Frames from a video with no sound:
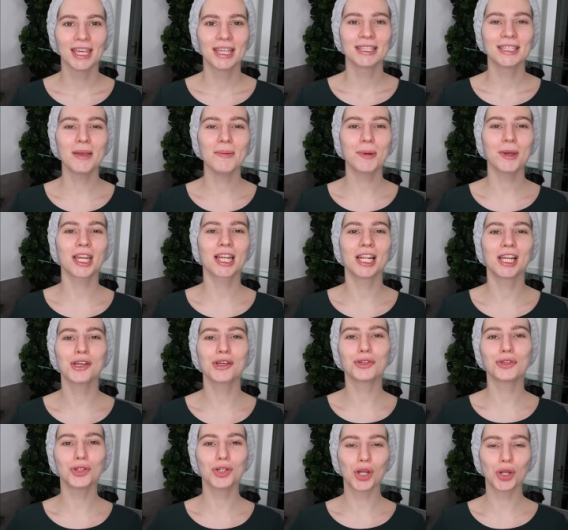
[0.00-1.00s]
Typically, you
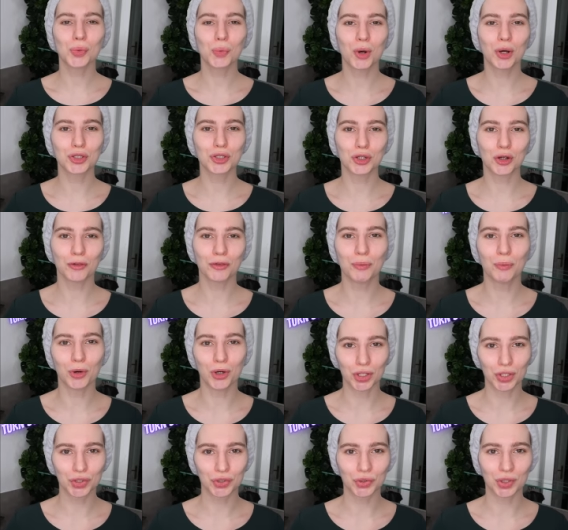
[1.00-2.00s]
do not wash off
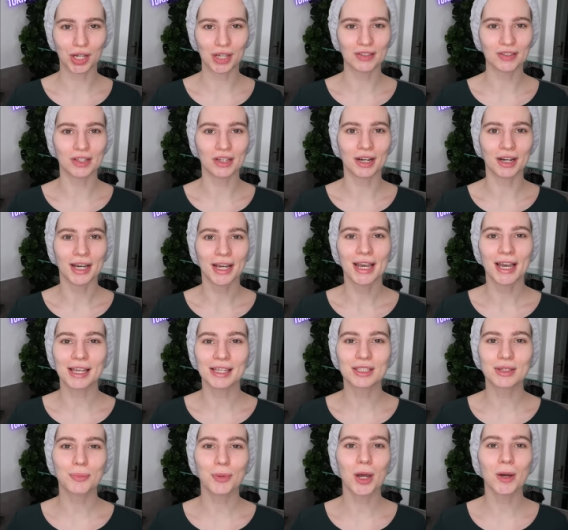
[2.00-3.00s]
moisturizer, as
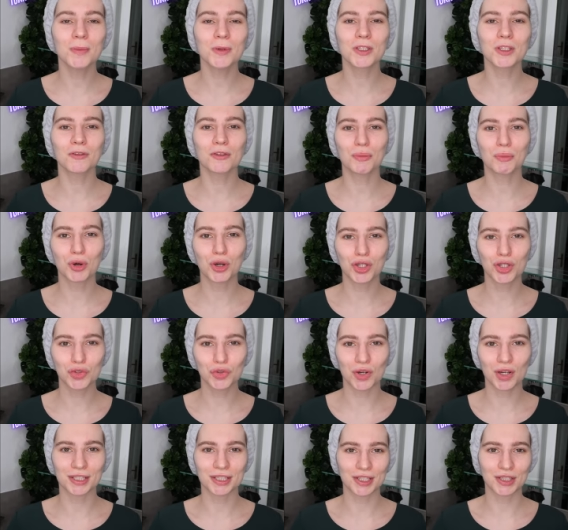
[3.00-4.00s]
the purpose of a
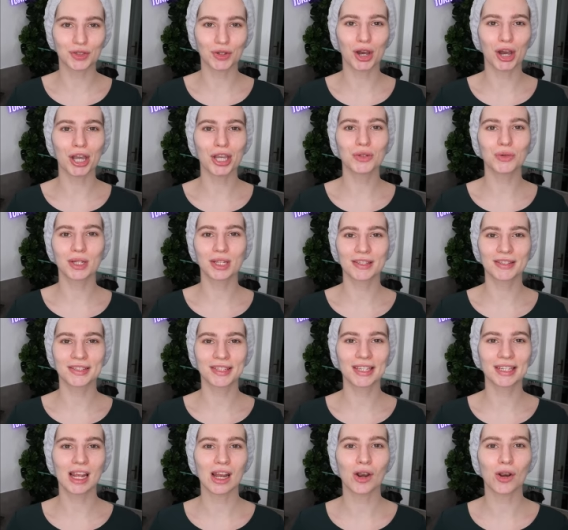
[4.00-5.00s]
moisturizer is to hydrate the
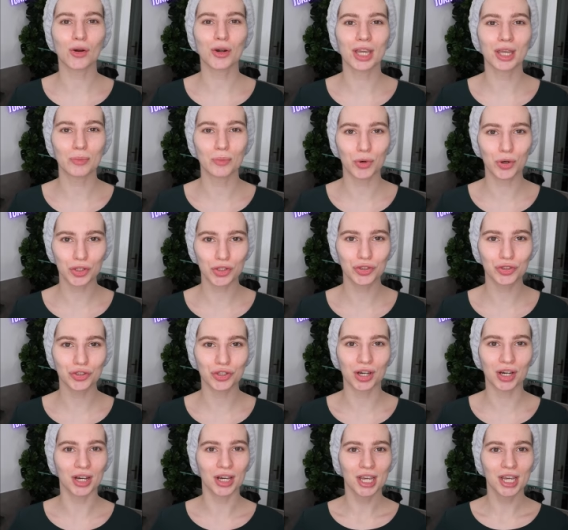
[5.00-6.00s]
skin and lock in
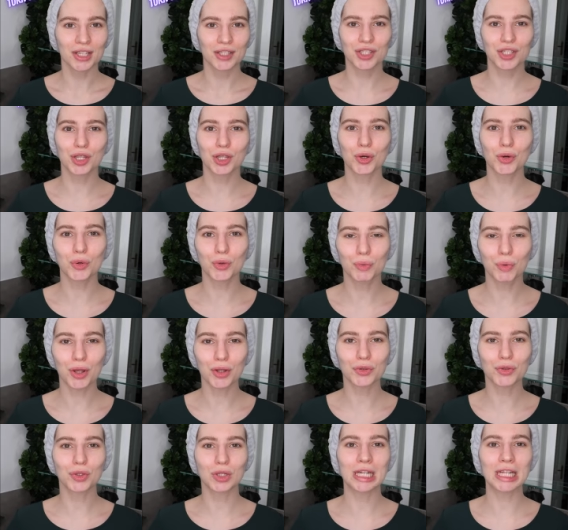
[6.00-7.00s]
moisture, so you would want
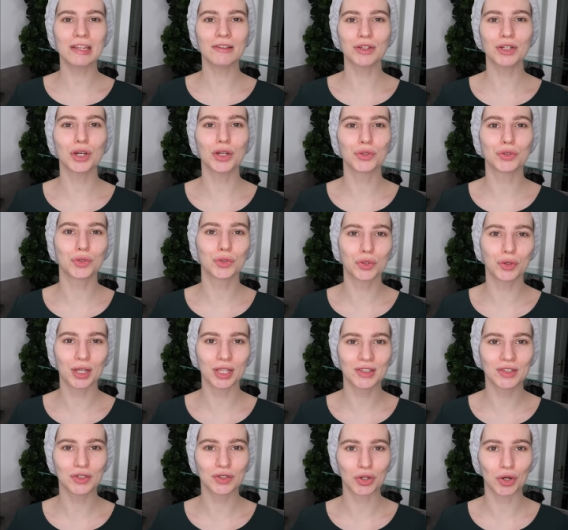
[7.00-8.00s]
to leave it on to do
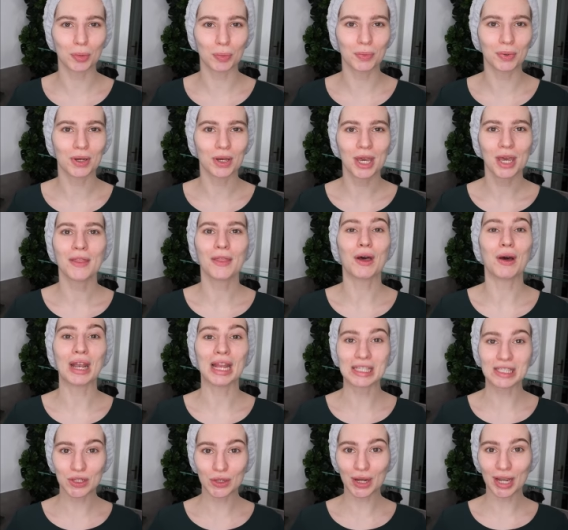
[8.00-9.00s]
its job. Now
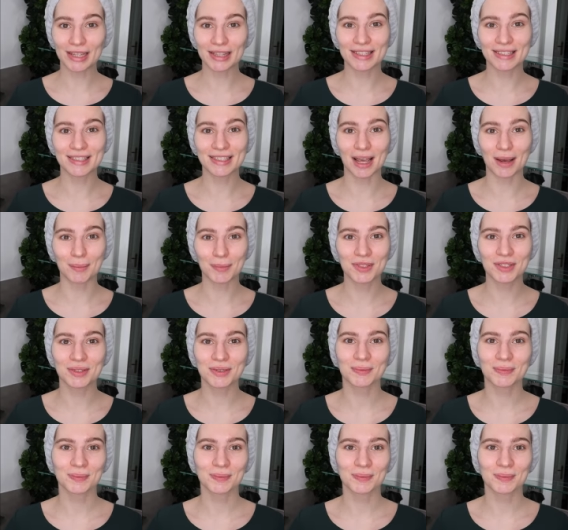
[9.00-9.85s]
let's look at the steps.